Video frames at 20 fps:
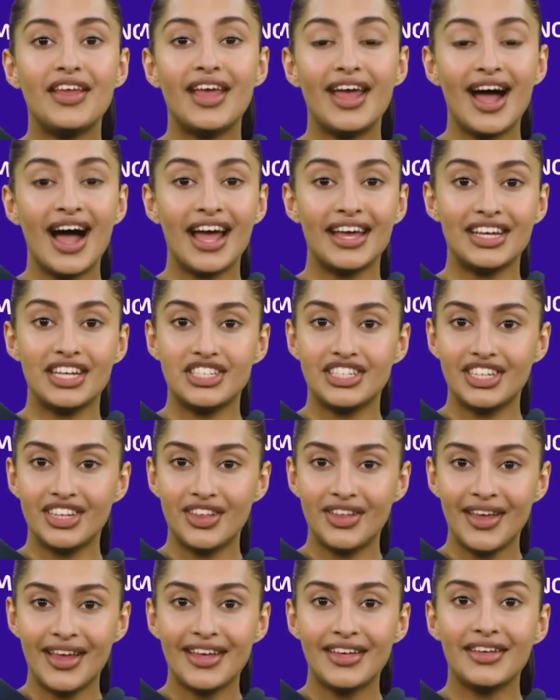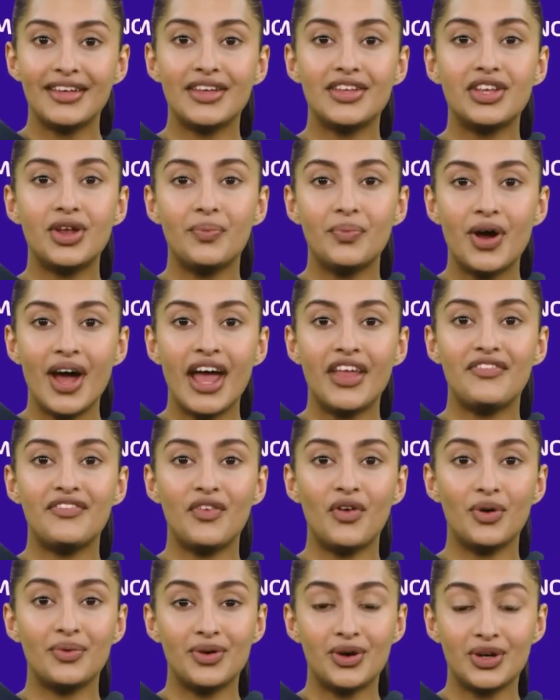Additionally, the
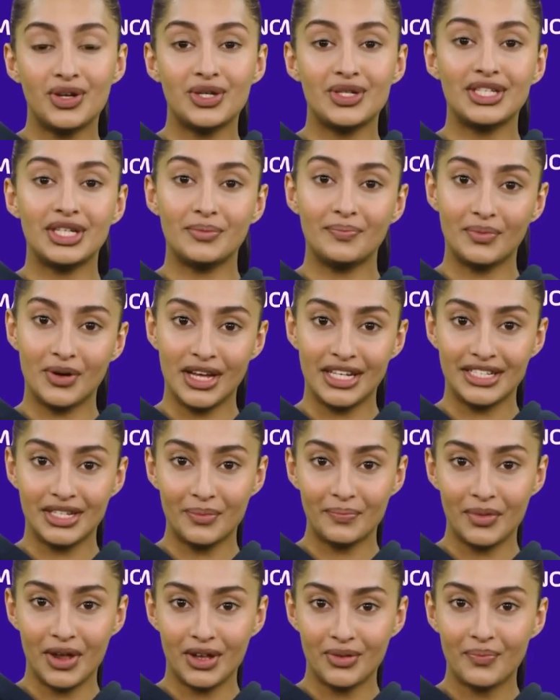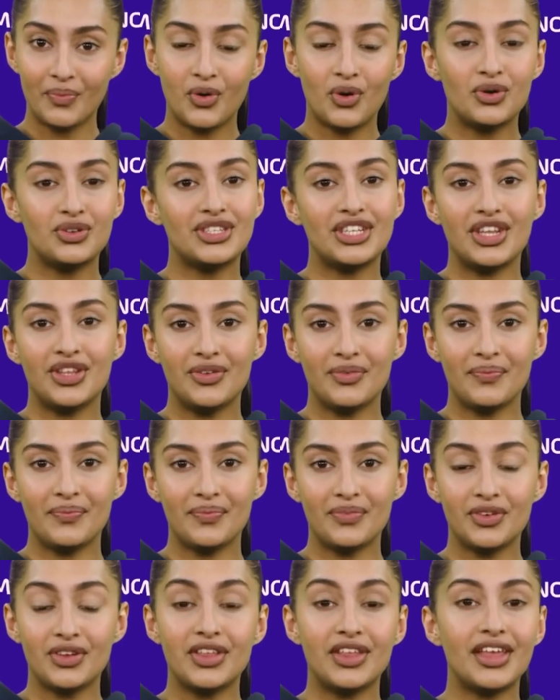platform you're using plays a big role too.
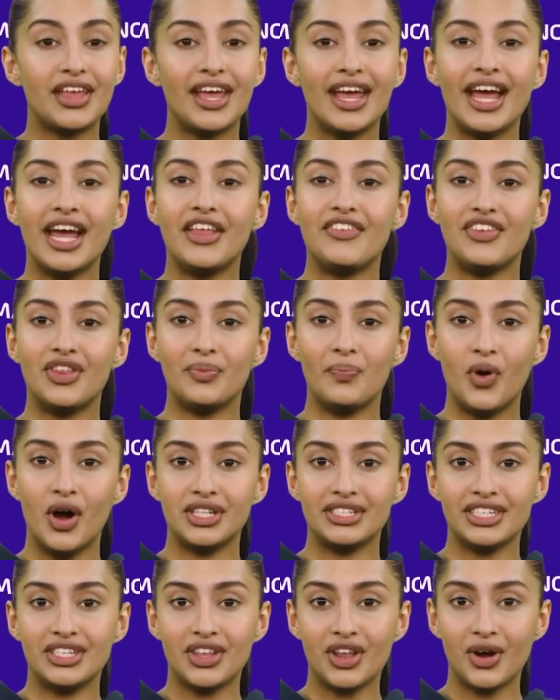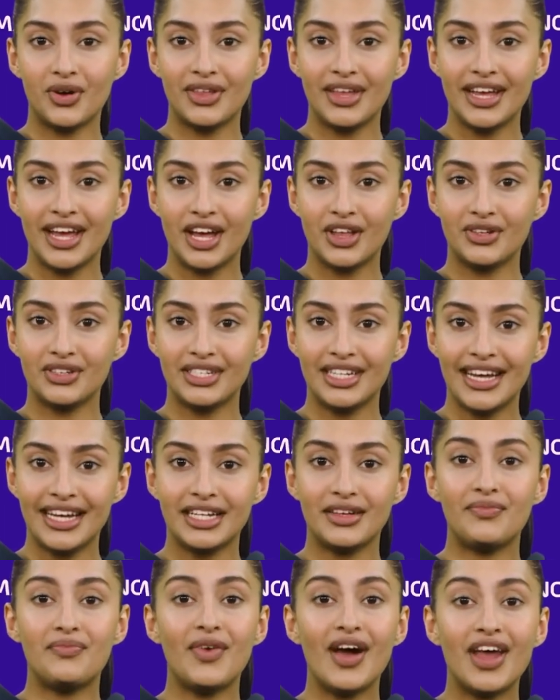If you want to go the
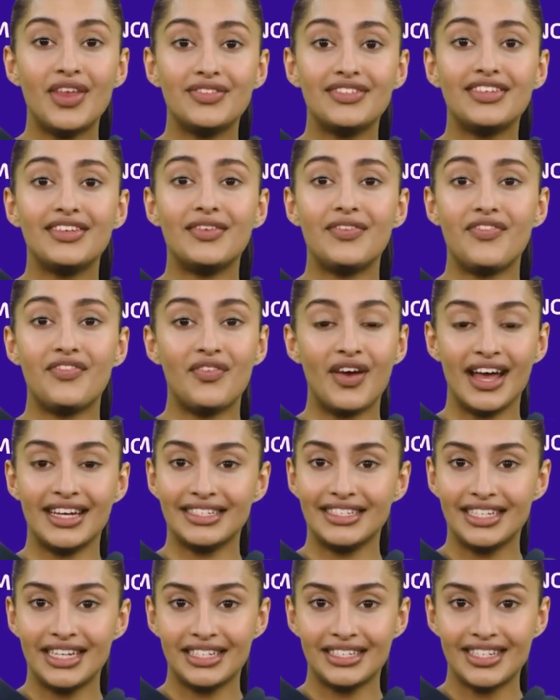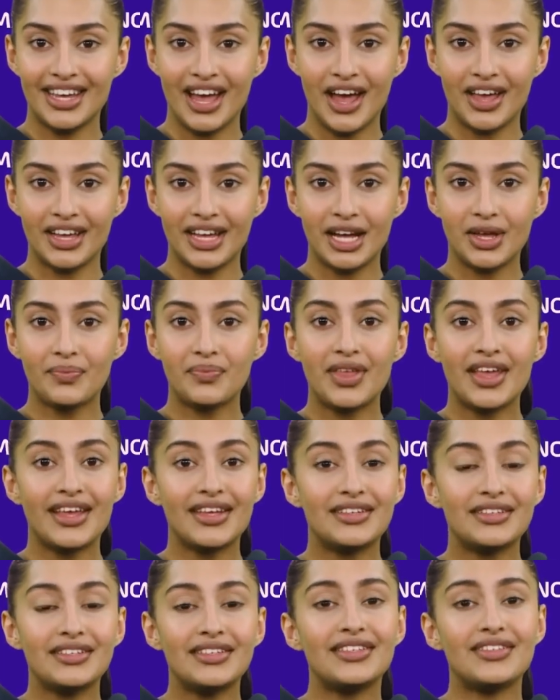entertaining route, run TikTok
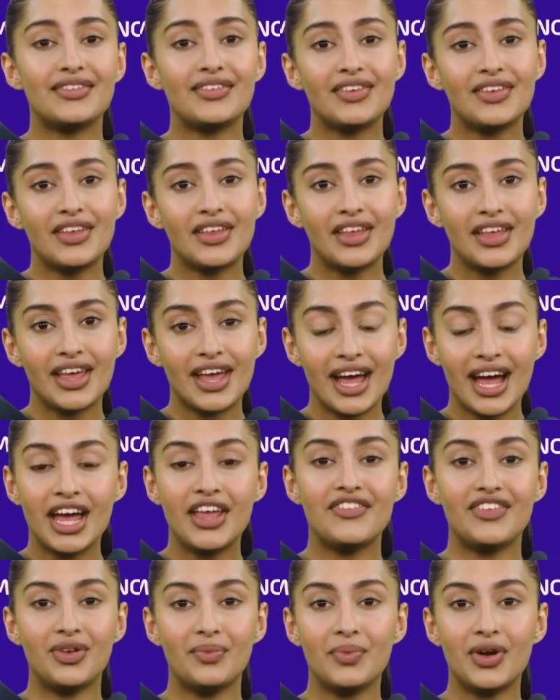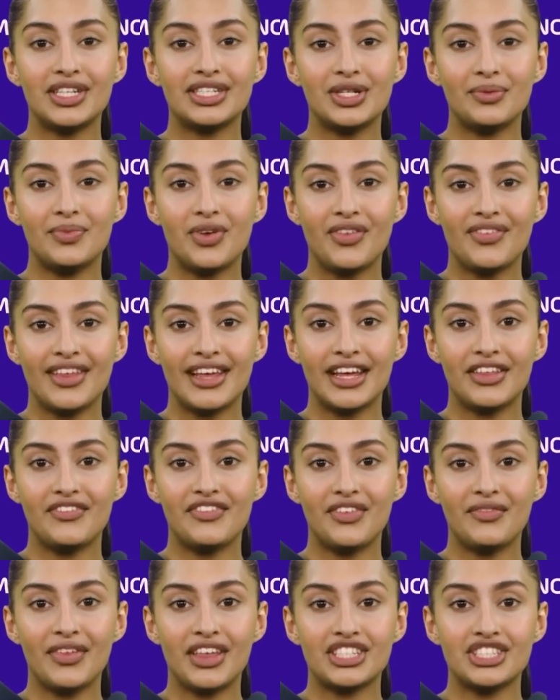campaigns. If you want to go the
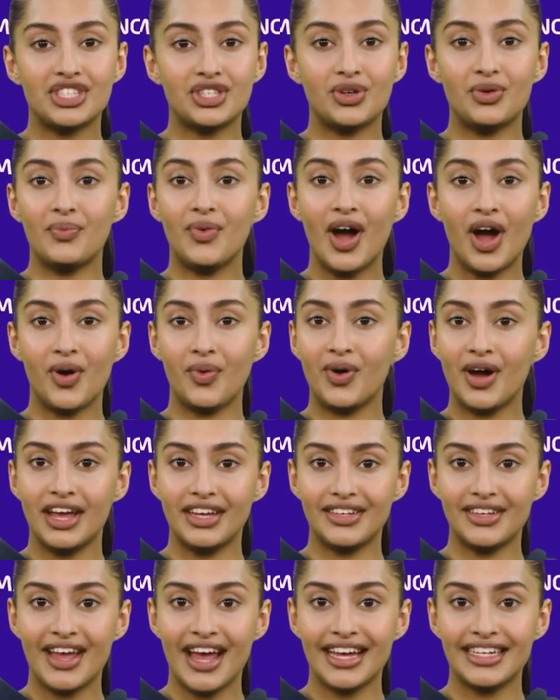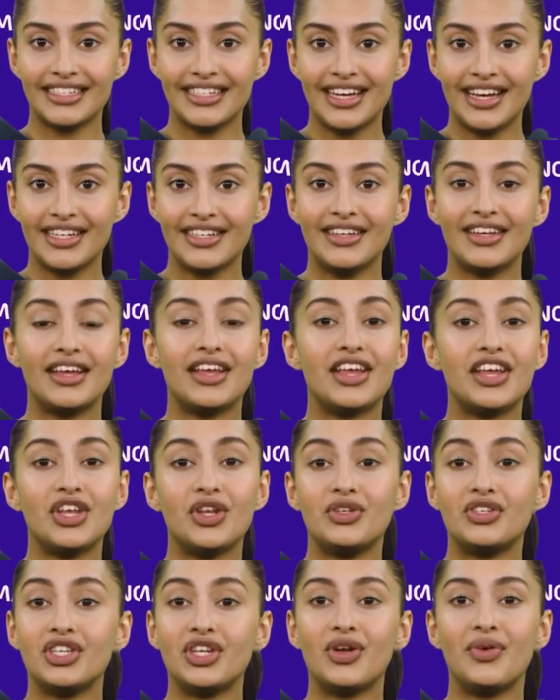informational route like Nike did,
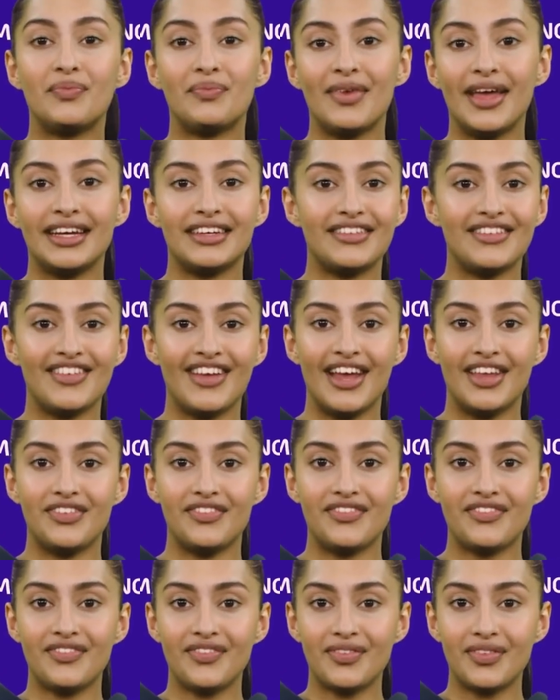YouTube makes sense.